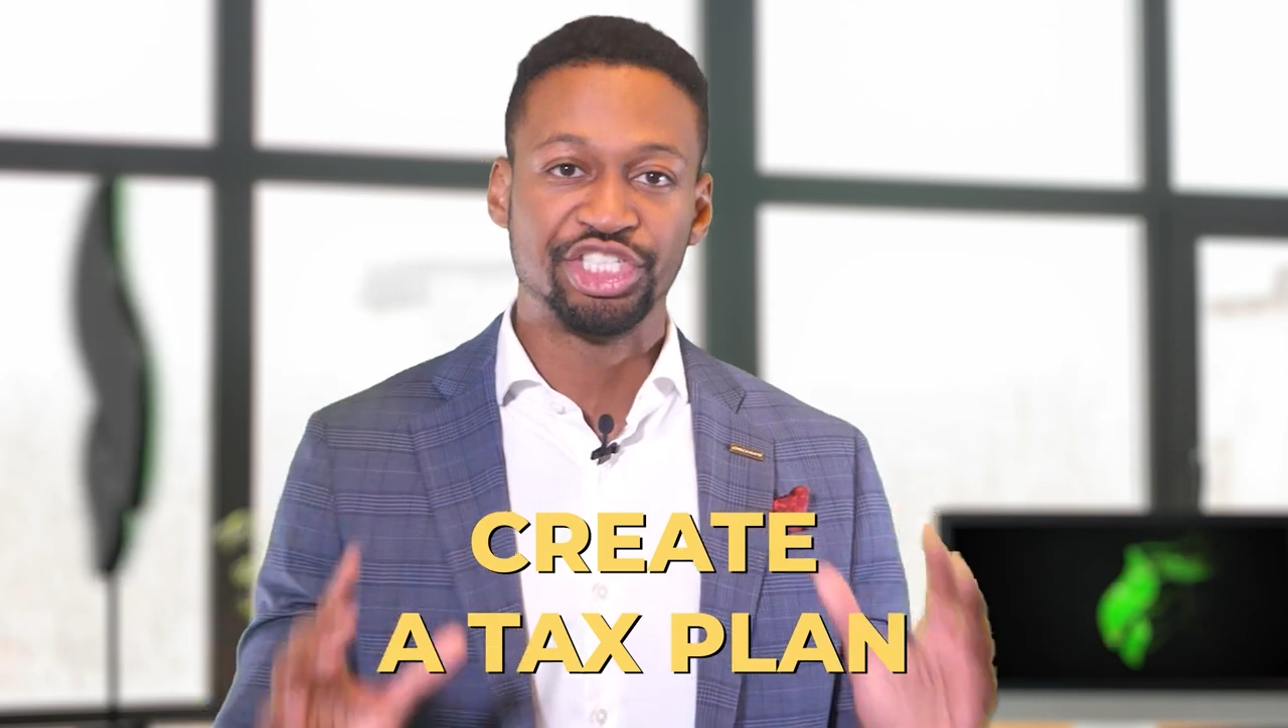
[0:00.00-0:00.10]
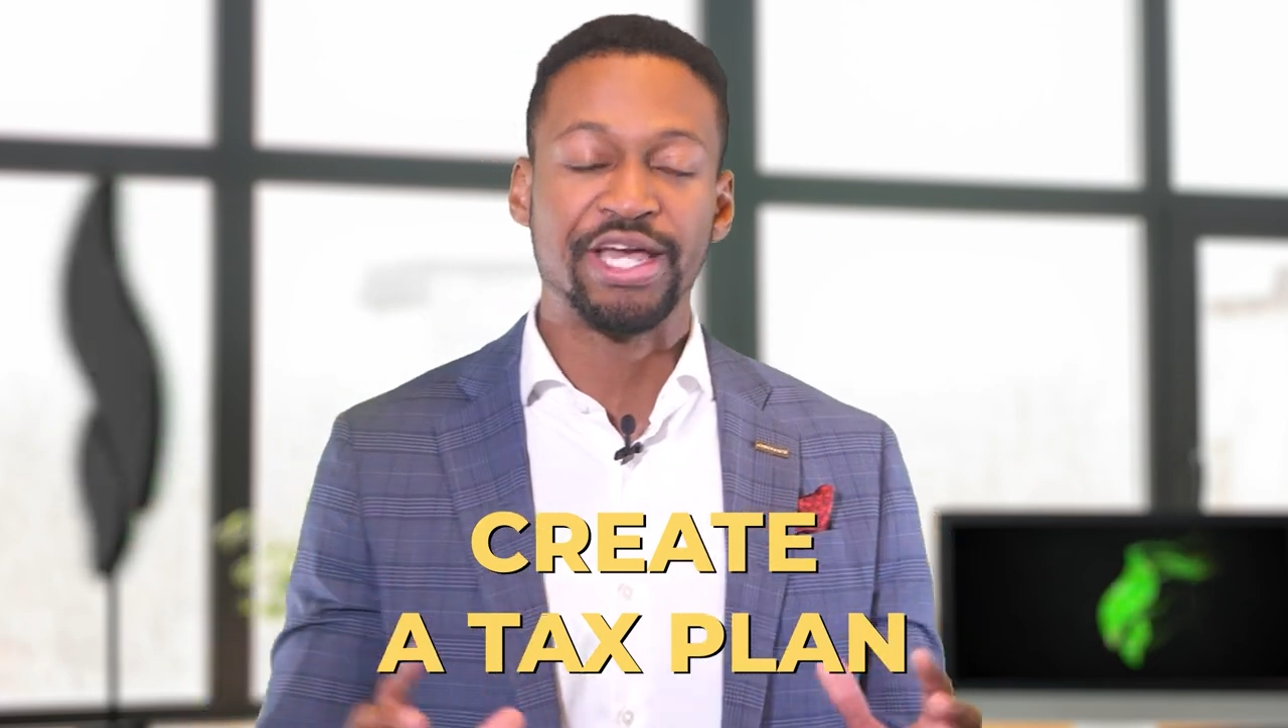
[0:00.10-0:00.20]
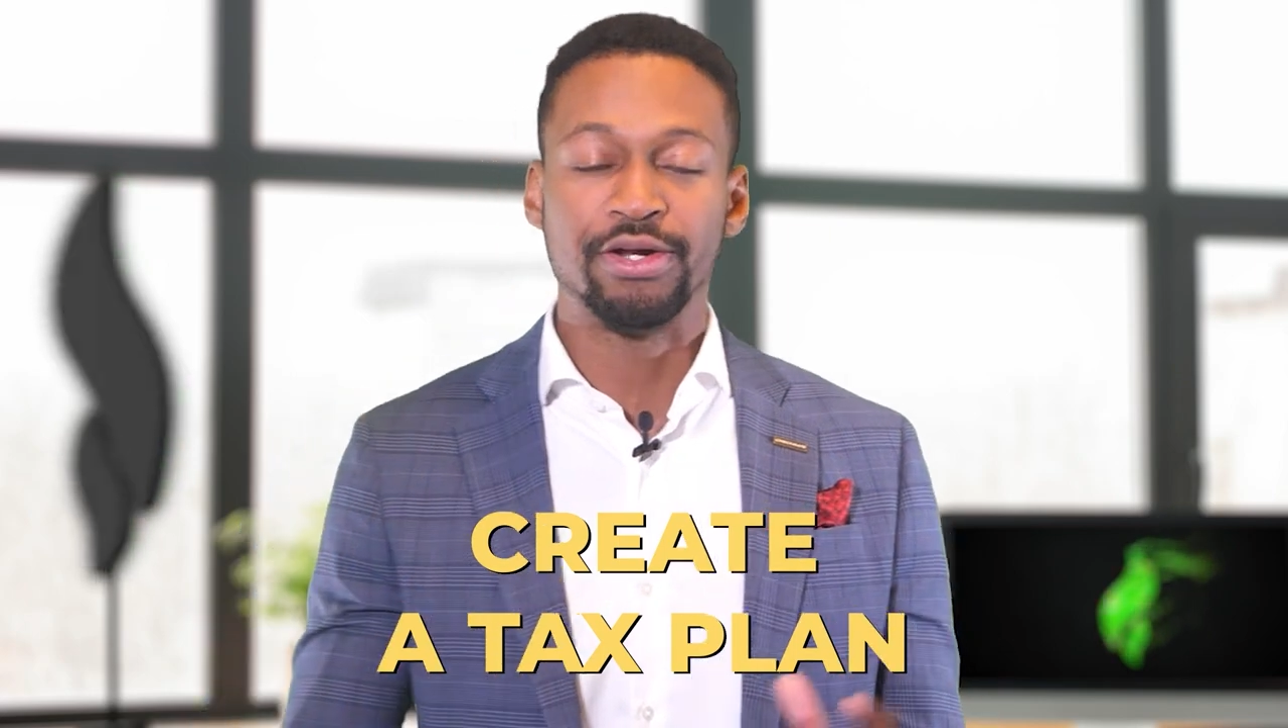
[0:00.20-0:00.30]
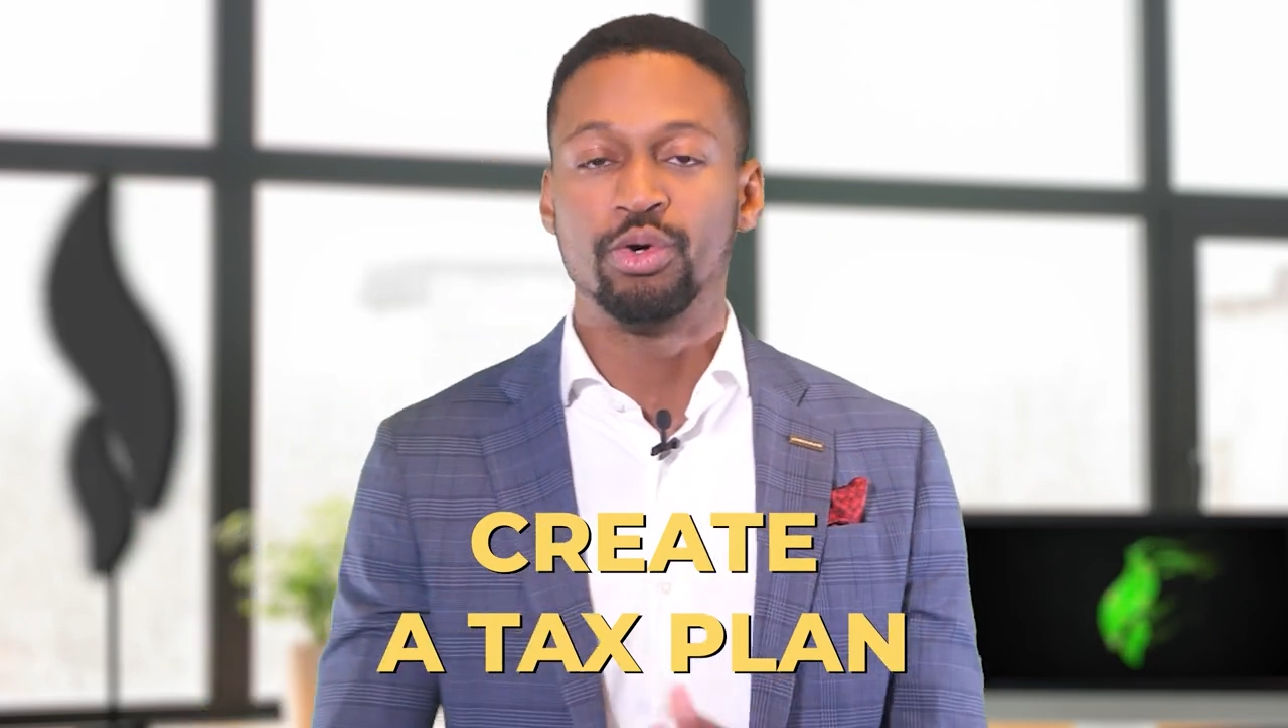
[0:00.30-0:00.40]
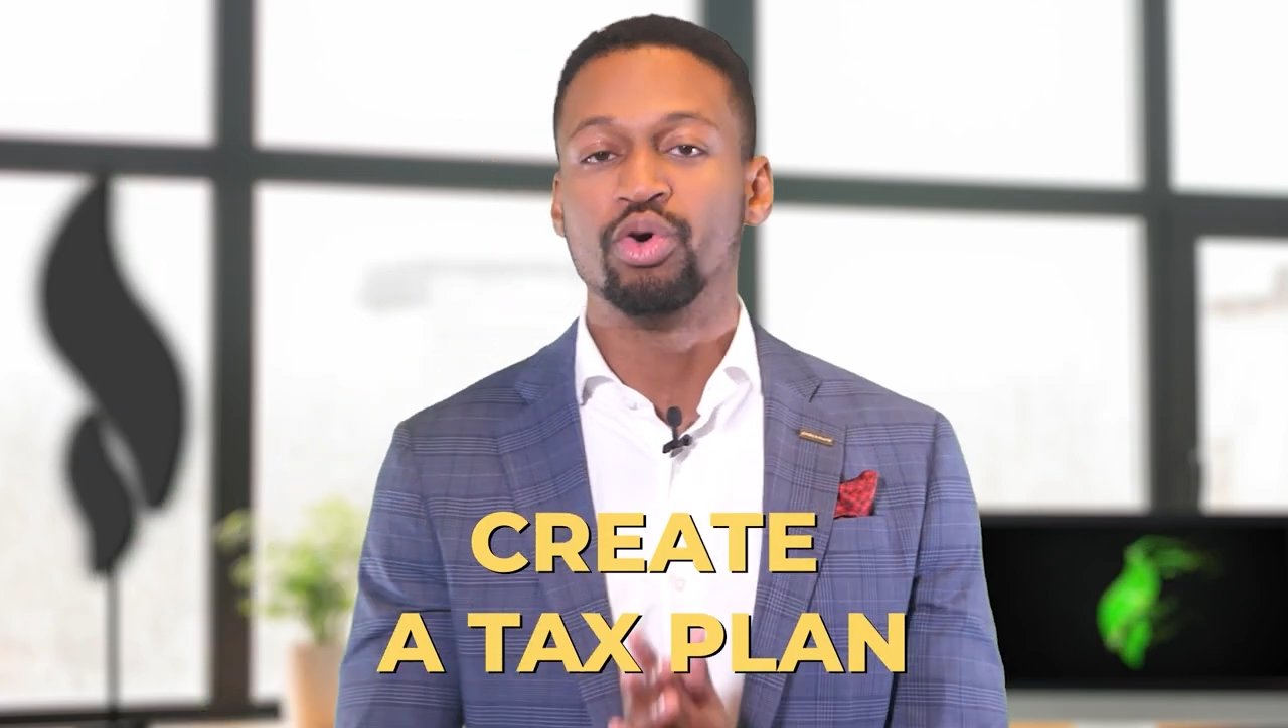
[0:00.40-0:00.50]

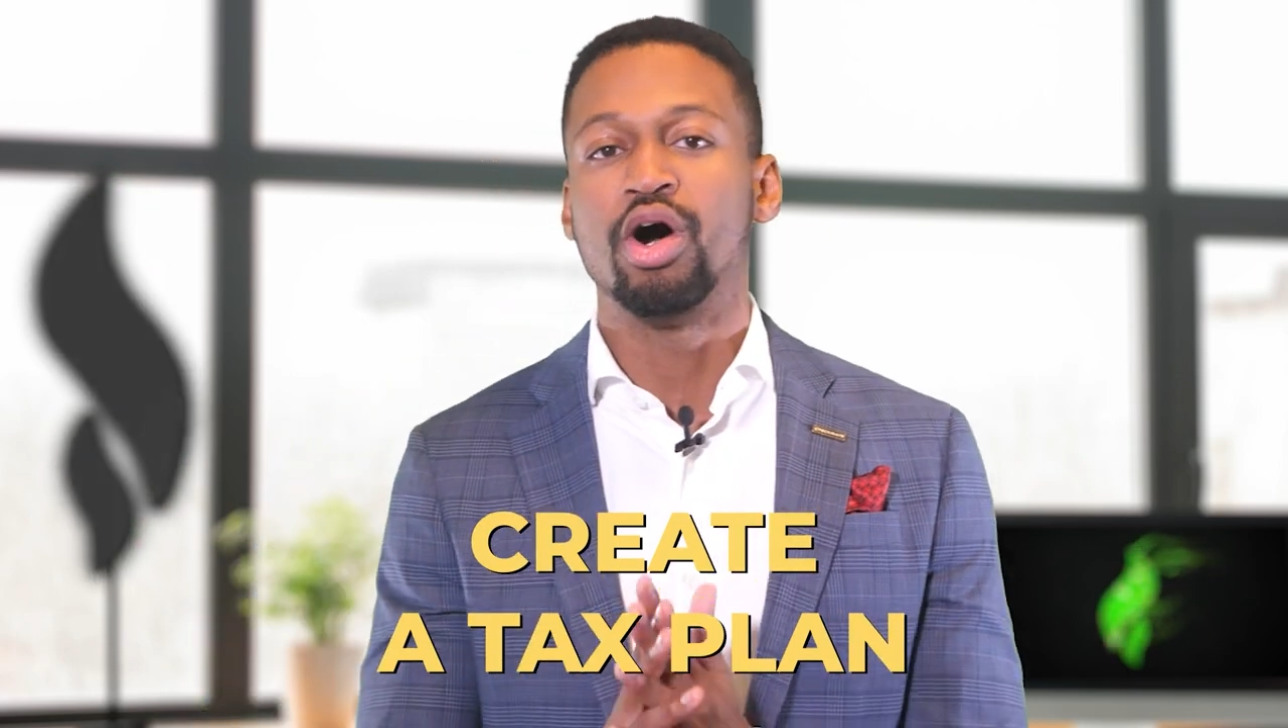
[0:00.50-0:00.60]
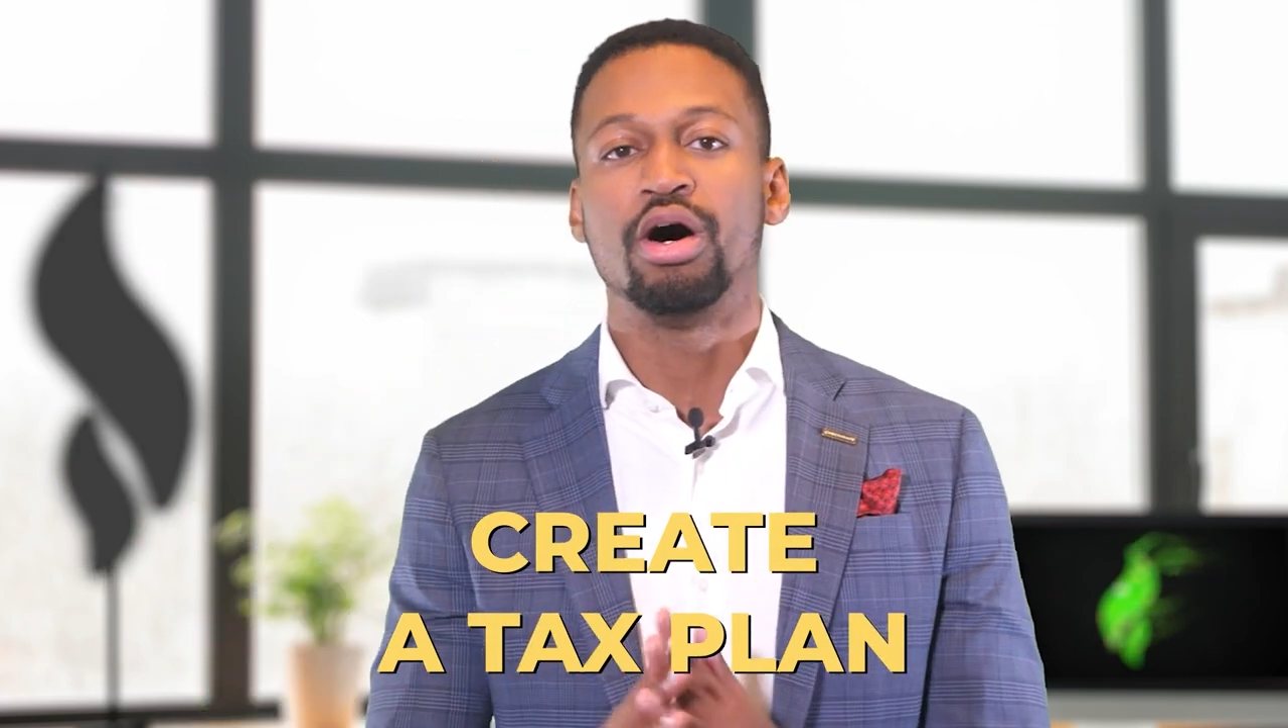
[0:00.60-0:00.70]
channel